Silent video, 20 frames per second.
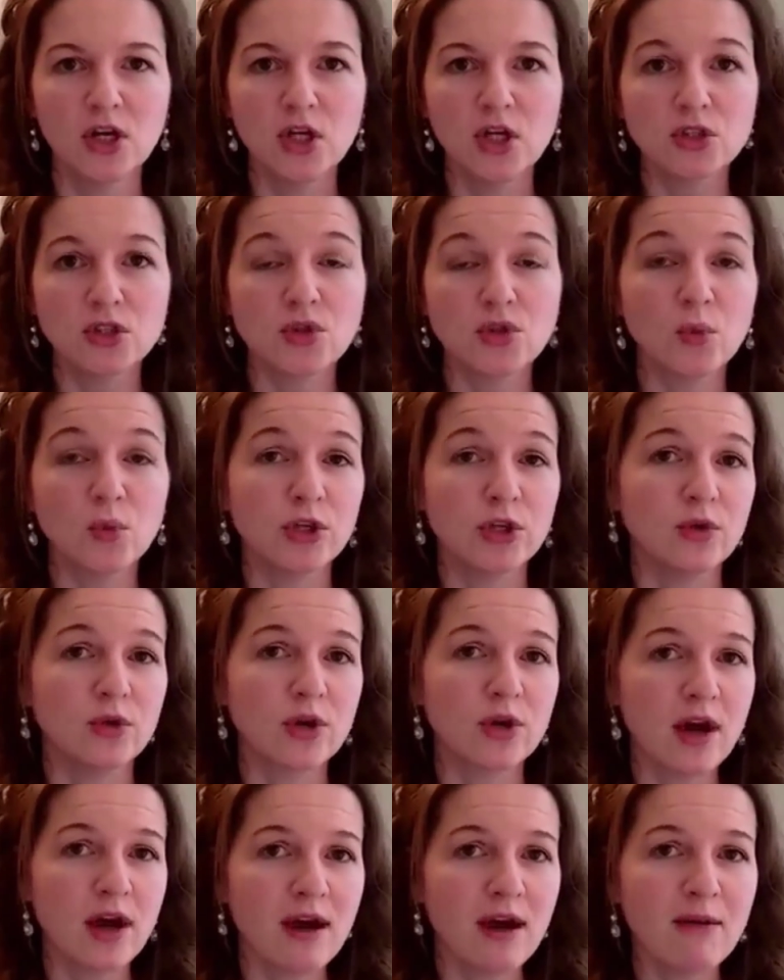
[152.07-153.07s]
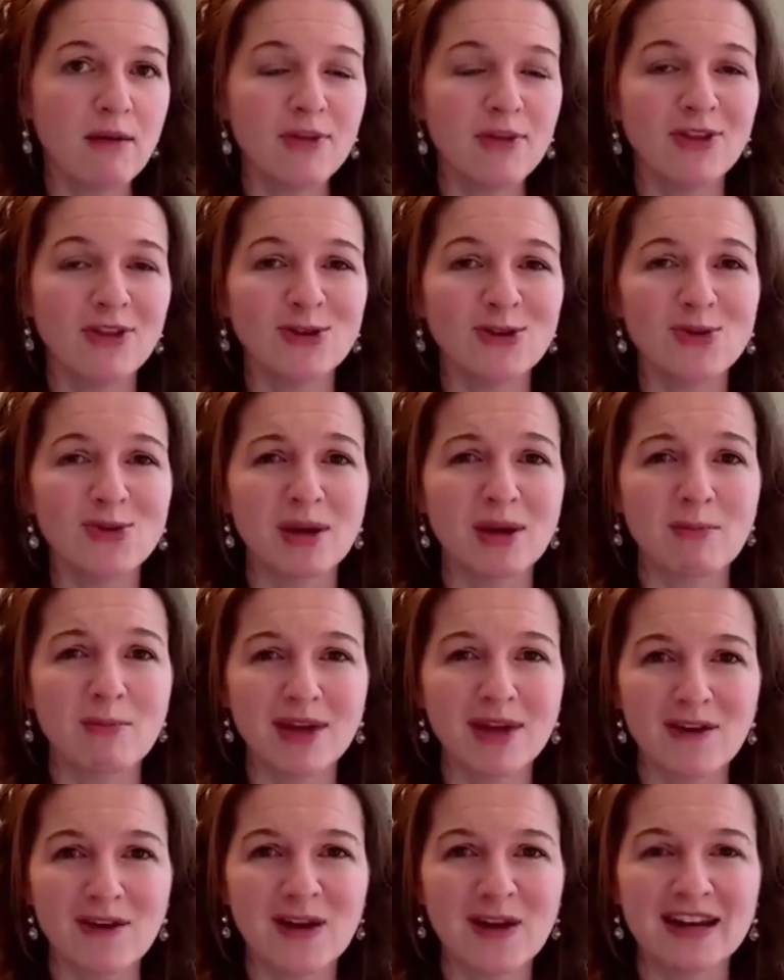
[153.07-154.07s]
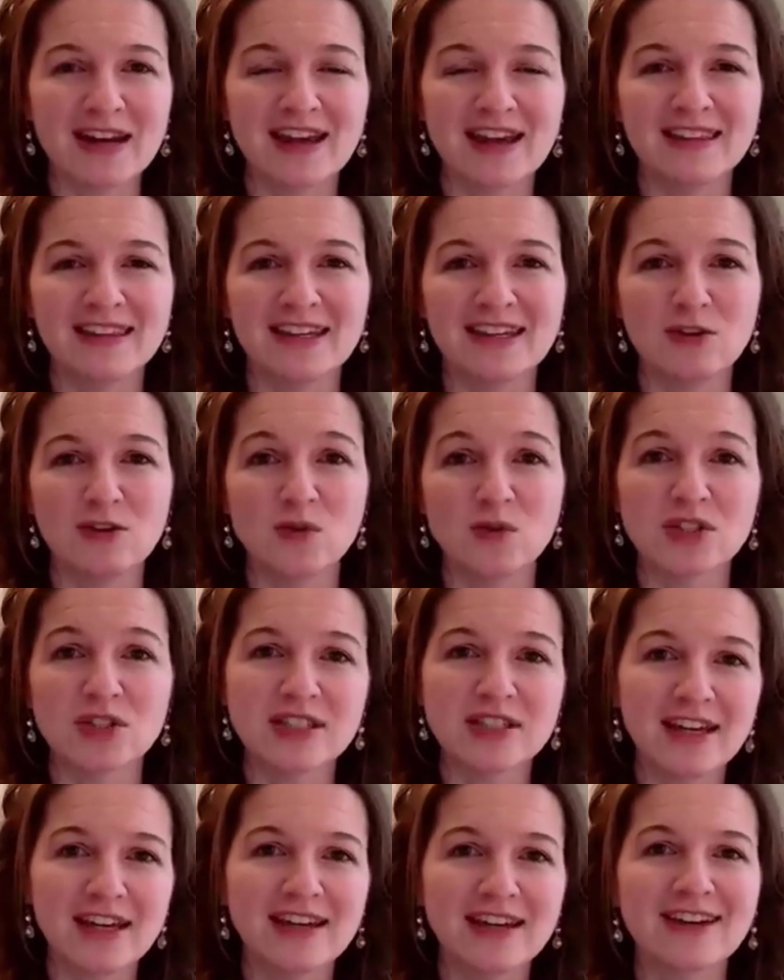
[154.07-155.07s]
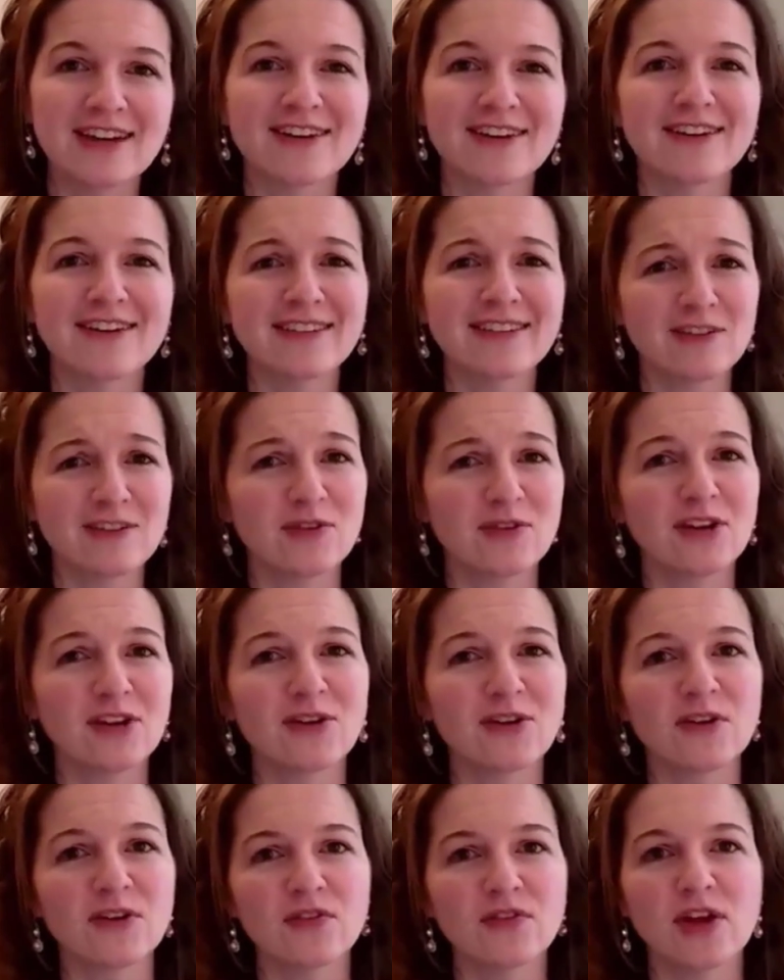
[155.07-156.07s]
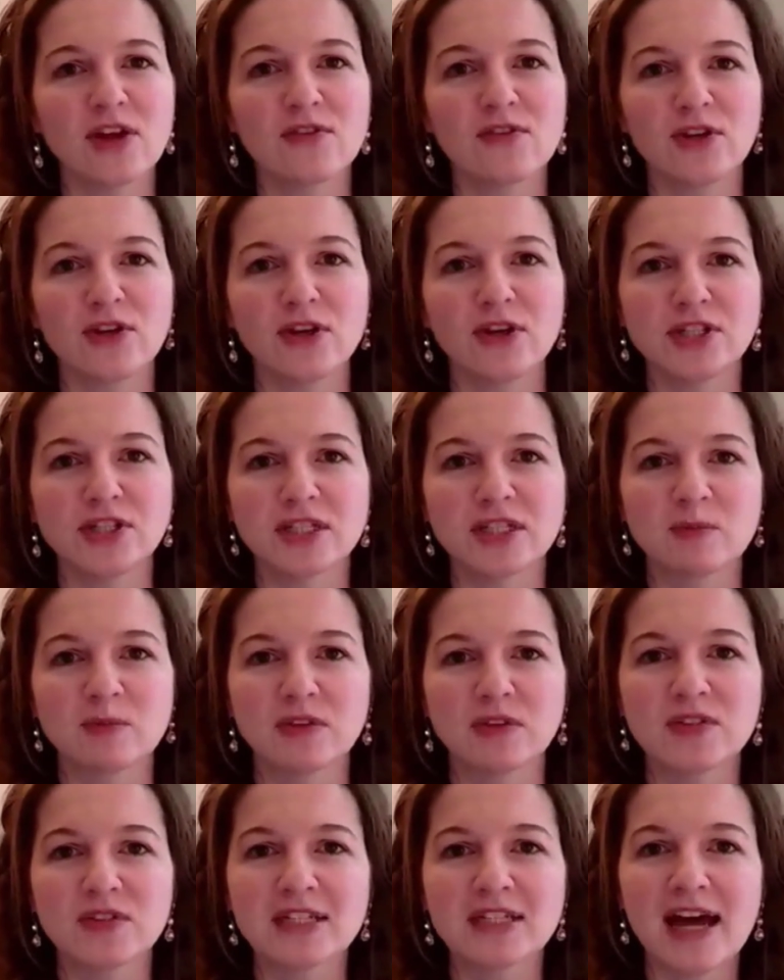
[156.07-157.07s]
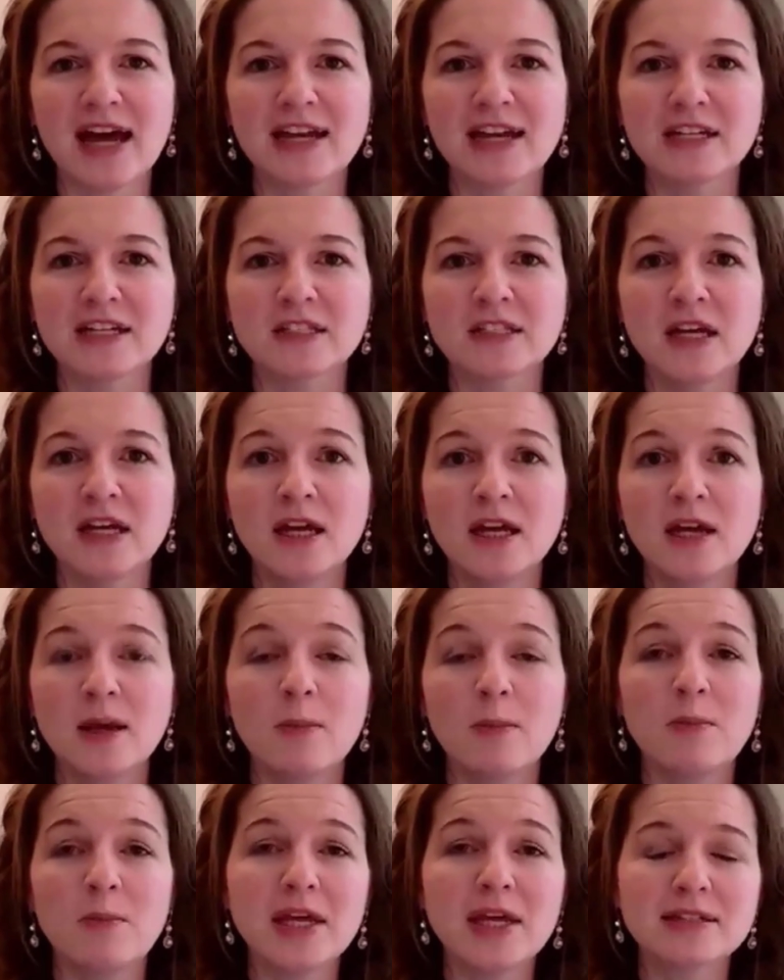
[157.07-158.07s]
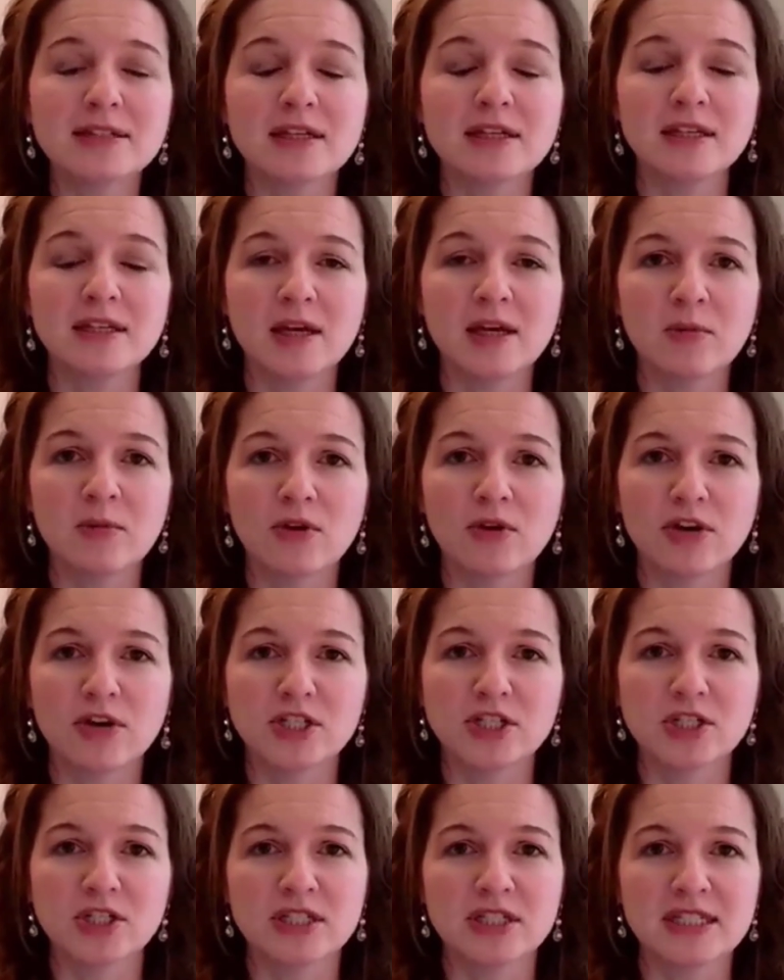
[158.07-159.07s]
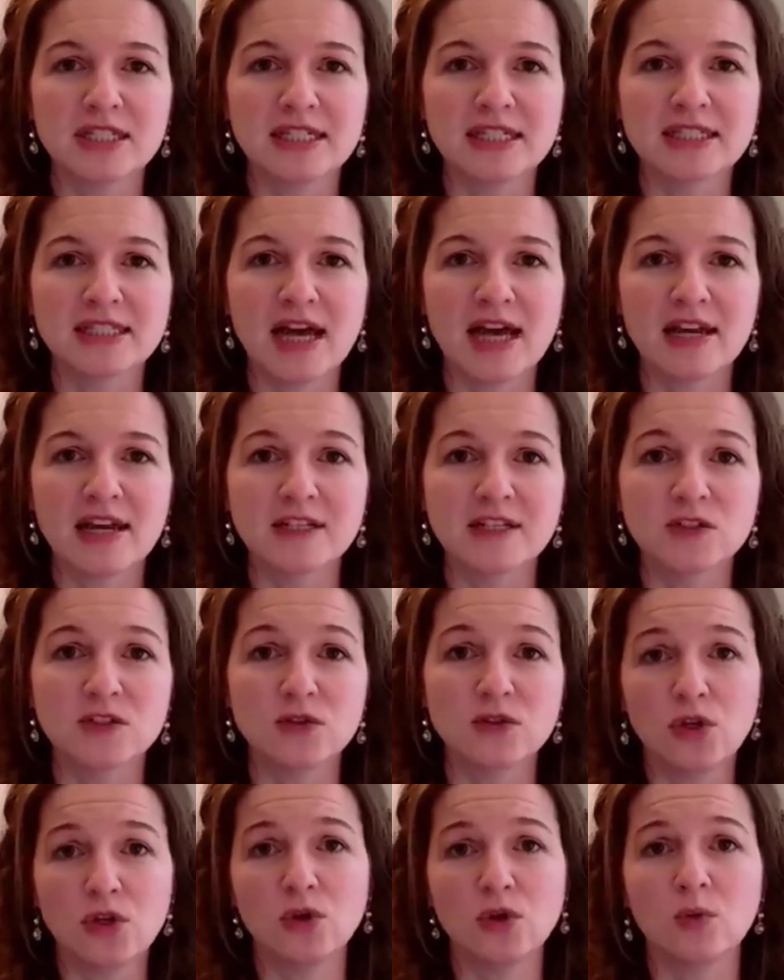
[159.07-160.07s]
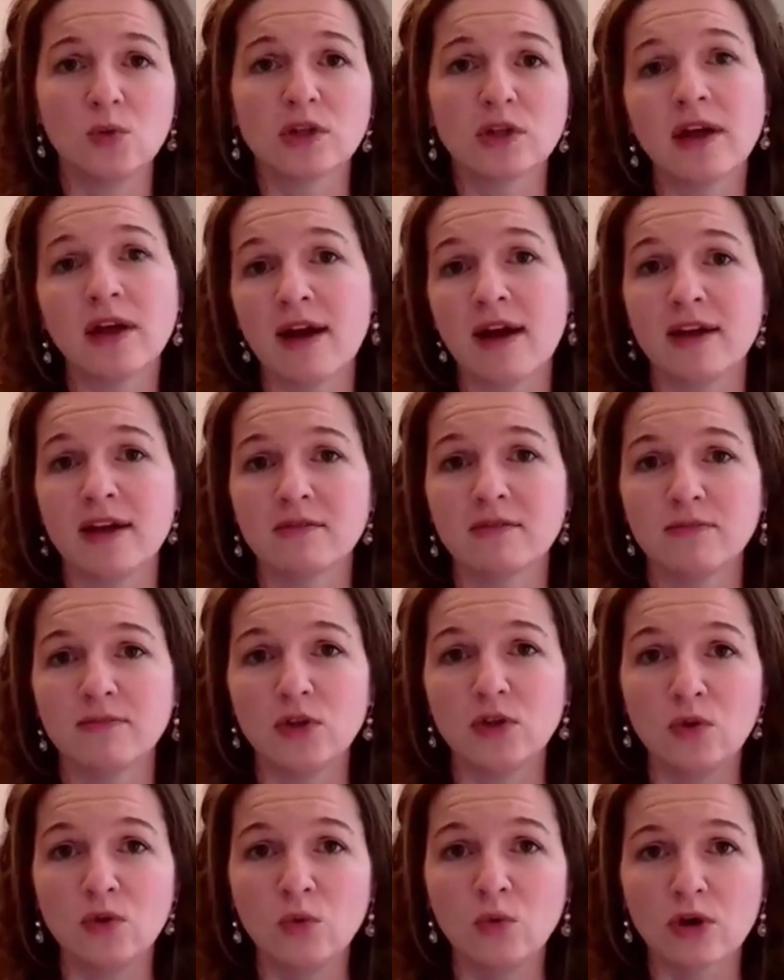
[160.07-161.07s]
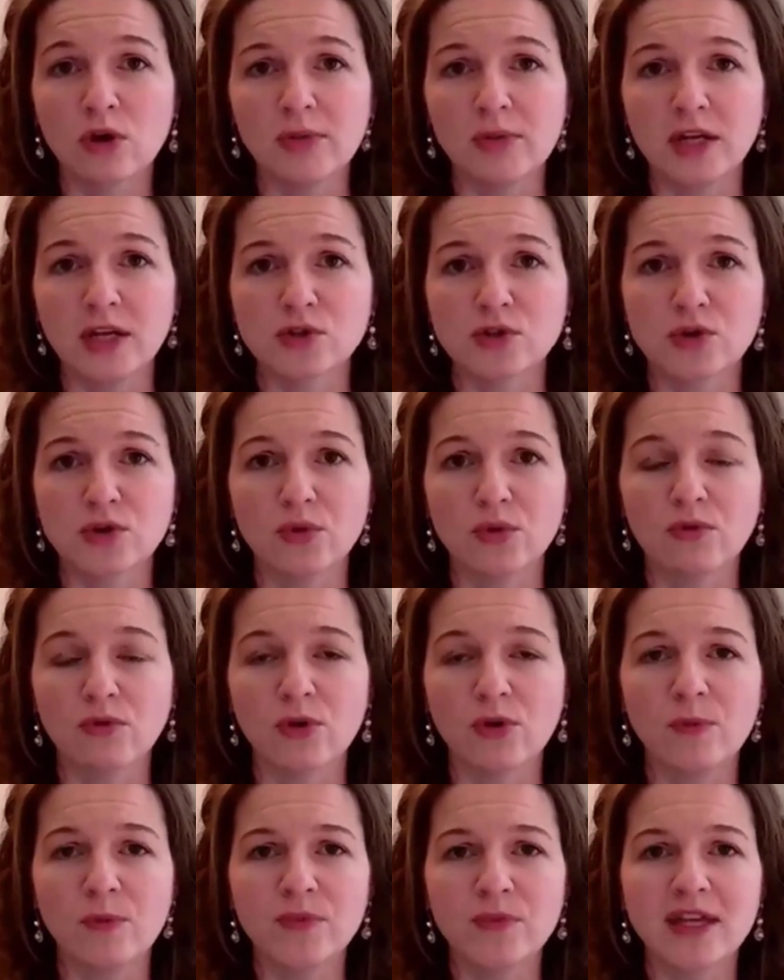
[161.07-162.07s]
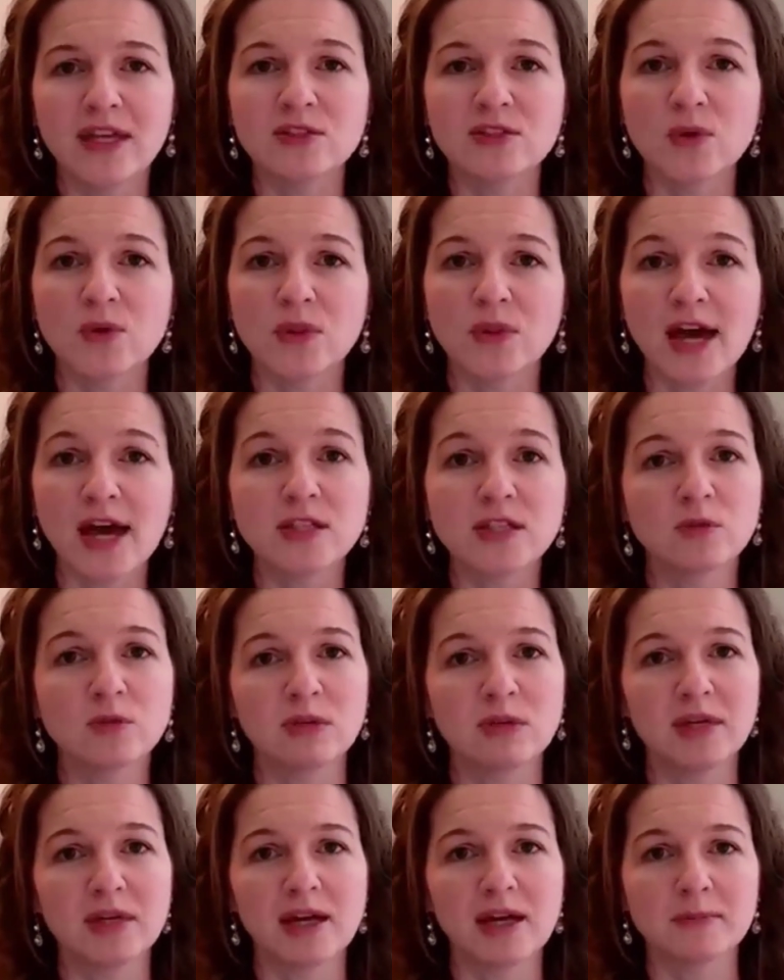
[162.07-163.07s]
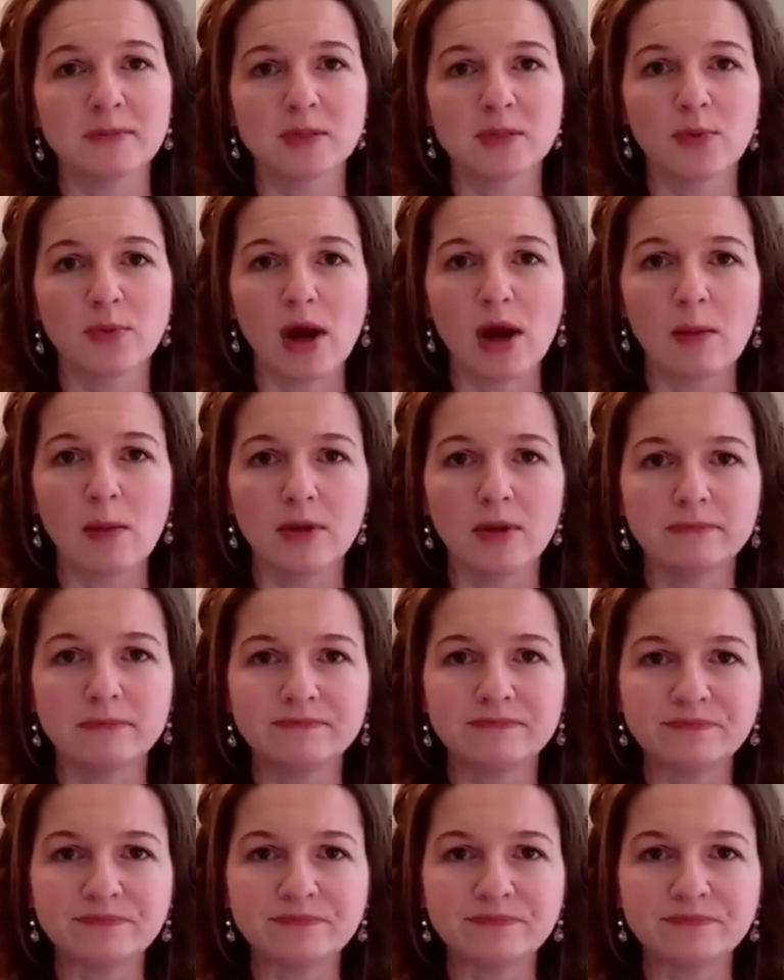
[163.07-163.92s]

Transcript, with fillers: So when you come and then you get married and then you stay here, live here and file for your adjustment of status, basically immigration sees that as that you were lying, that you weren't being truthful. And so that's when it becomes a problem.